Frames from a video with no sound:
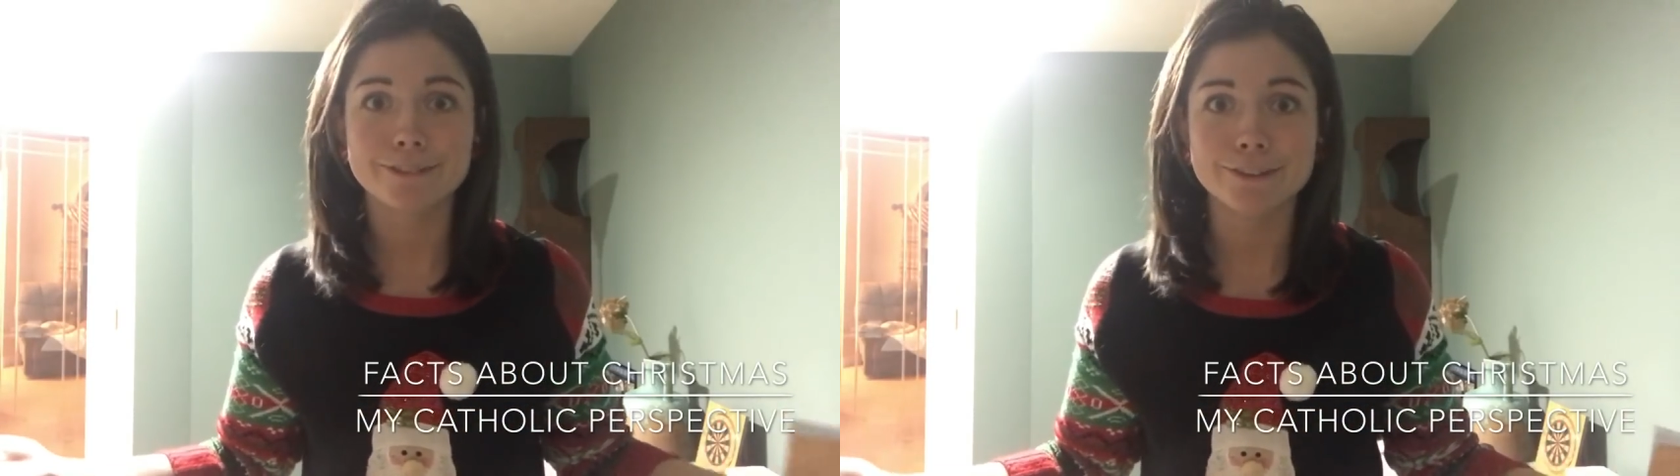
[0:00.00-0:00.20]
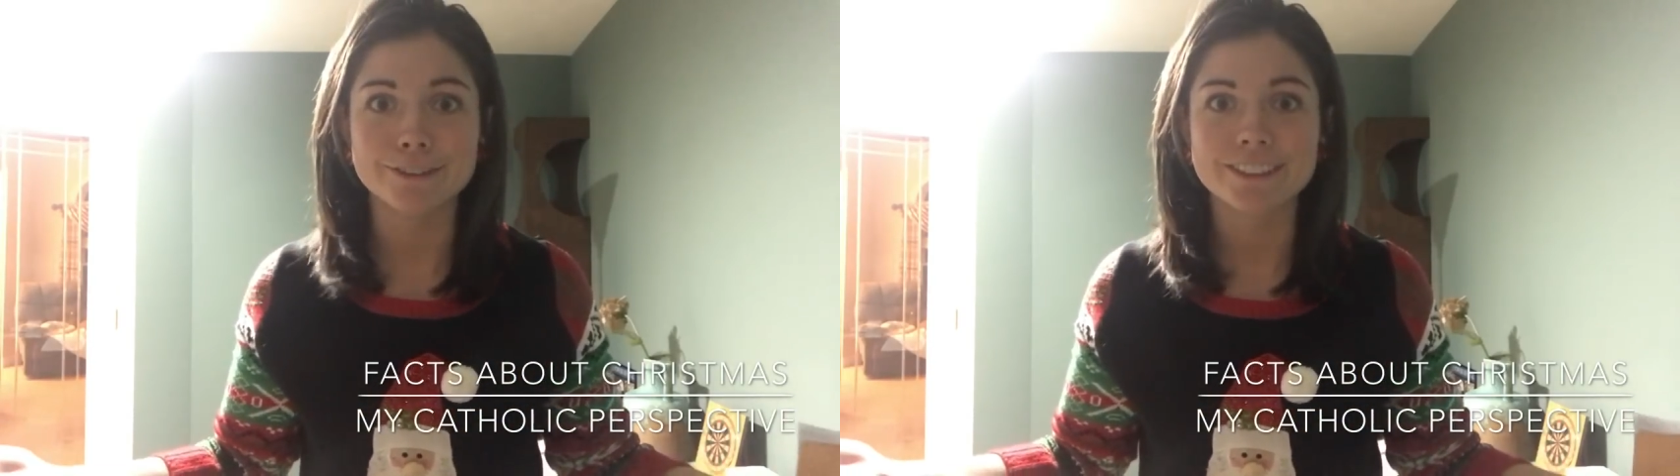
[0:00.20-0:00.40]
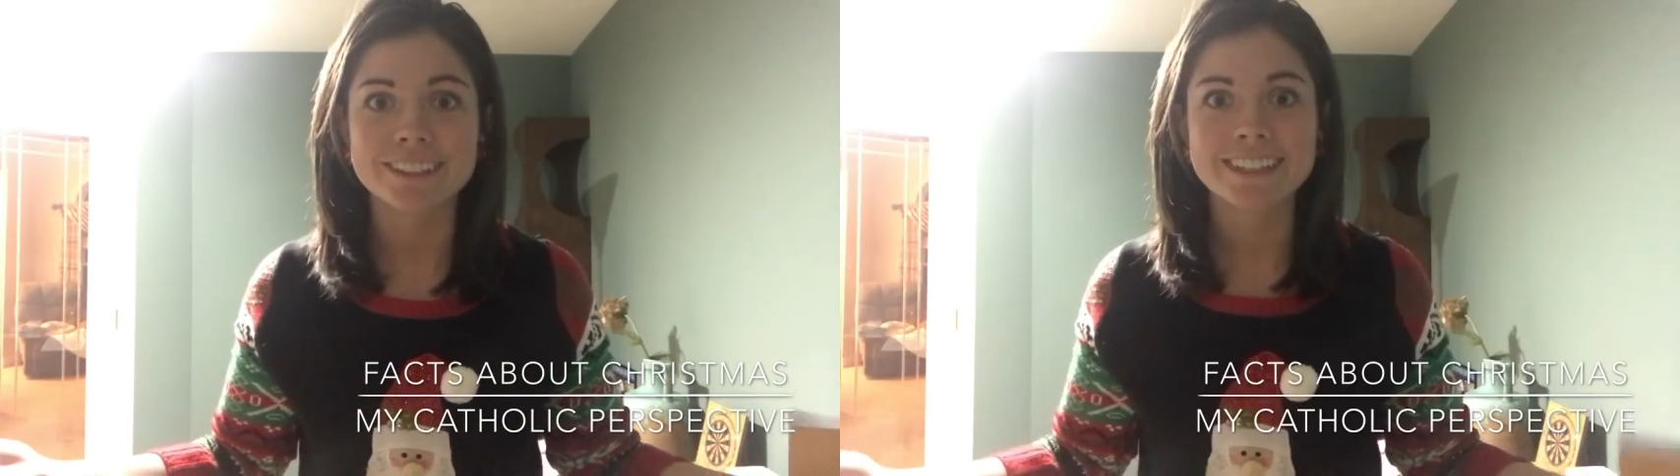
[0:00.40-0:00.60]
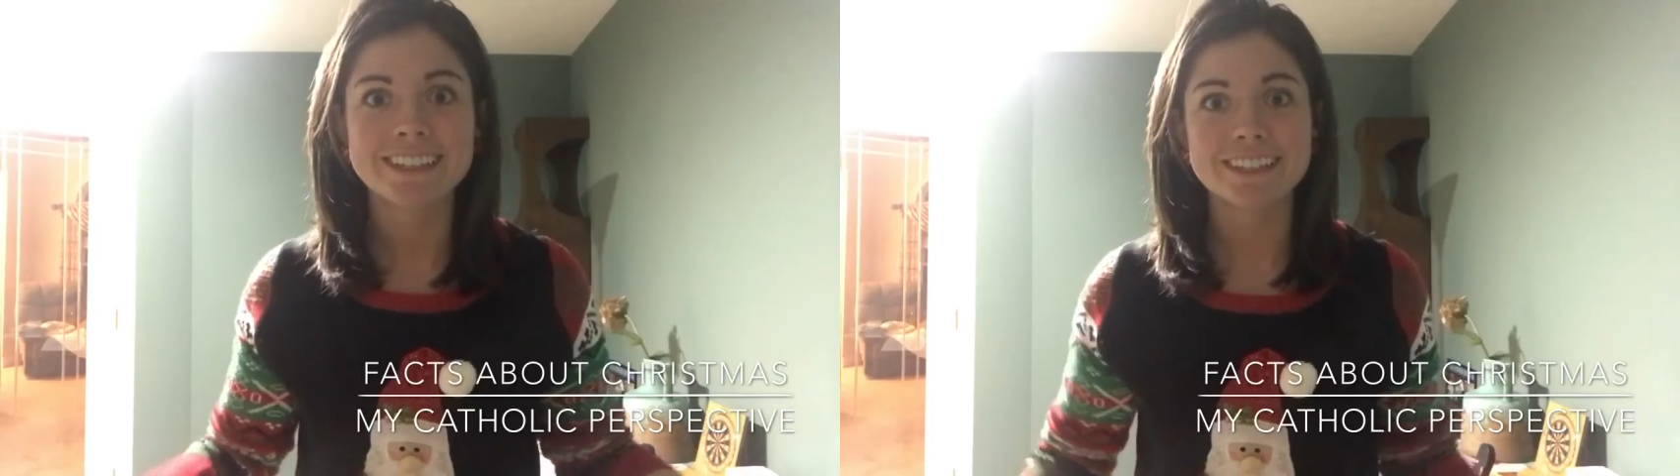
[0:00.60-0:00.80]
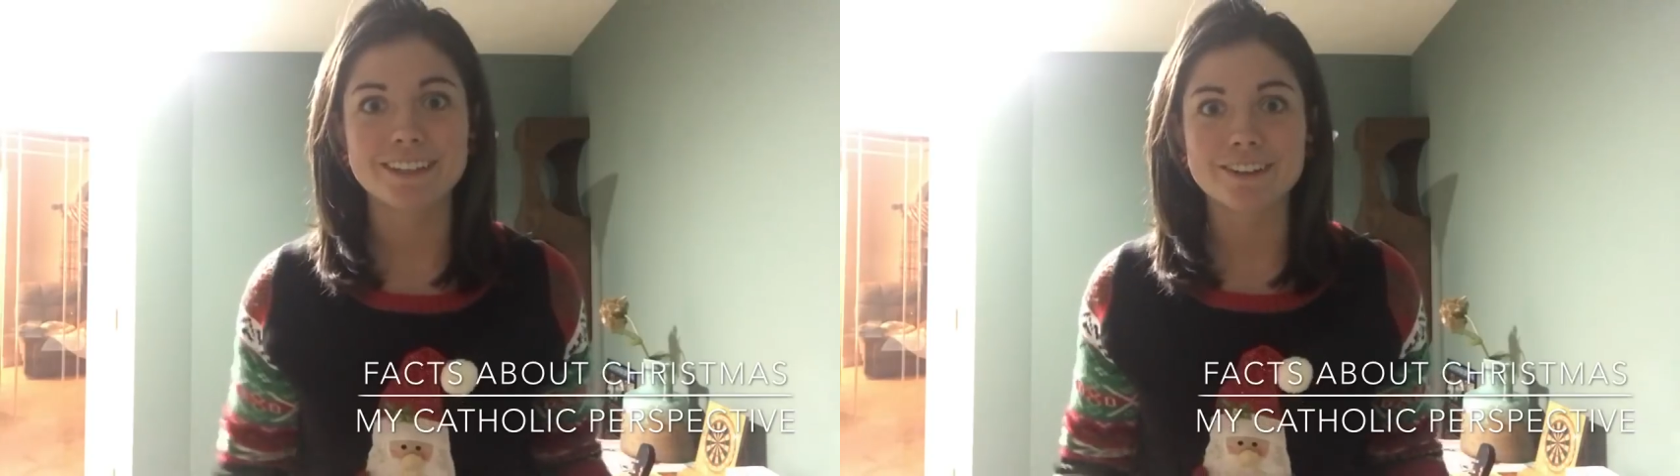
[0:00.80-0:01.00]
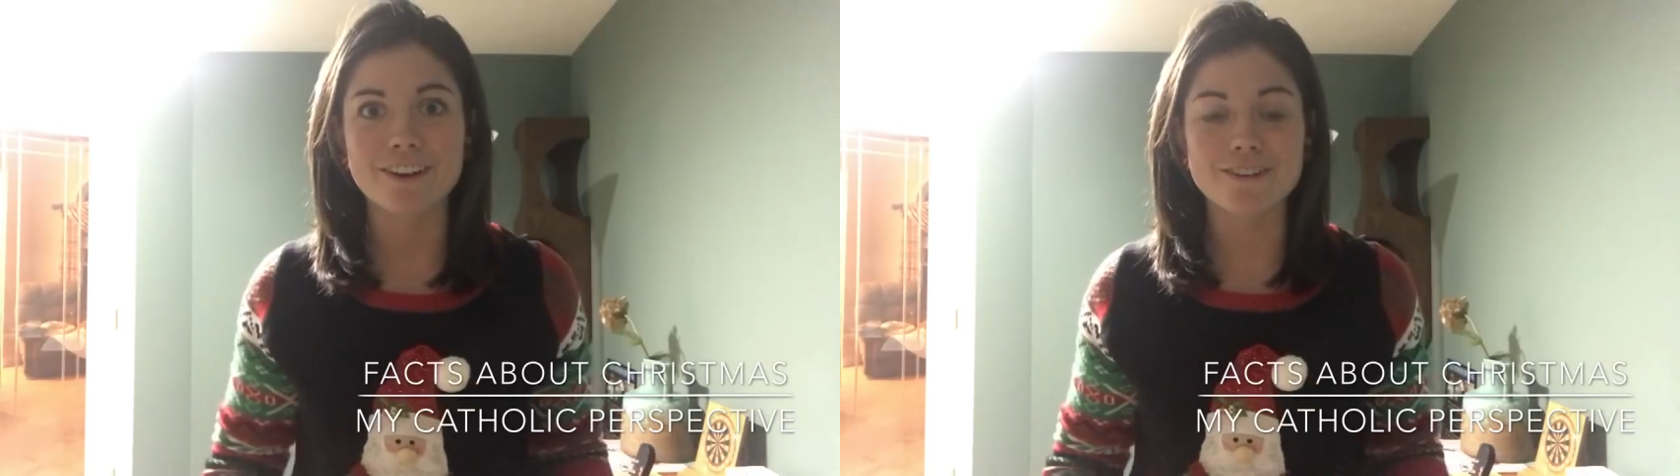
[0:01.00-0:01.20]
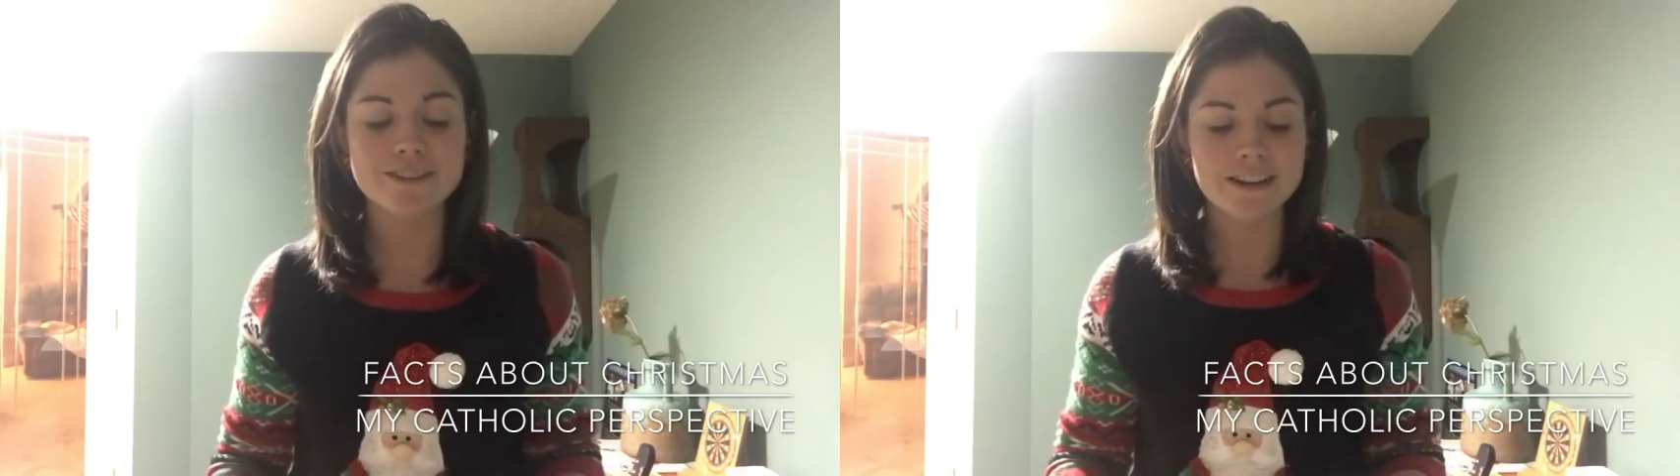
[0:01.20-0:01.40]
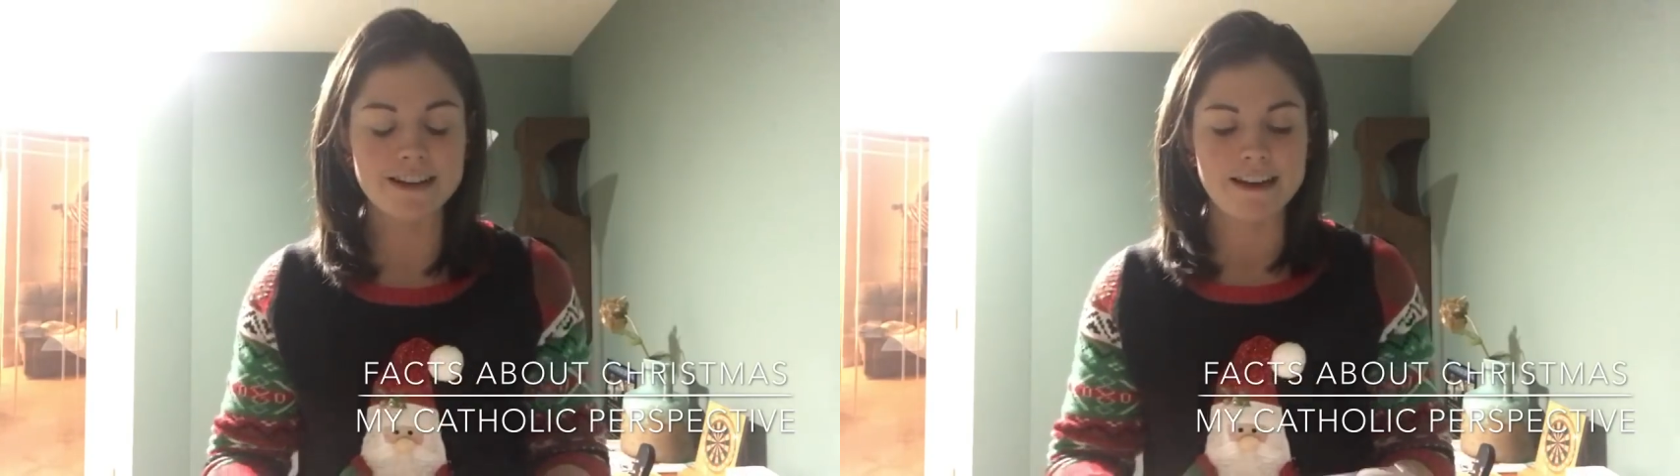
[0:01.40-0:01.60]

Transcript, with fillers: food, you know?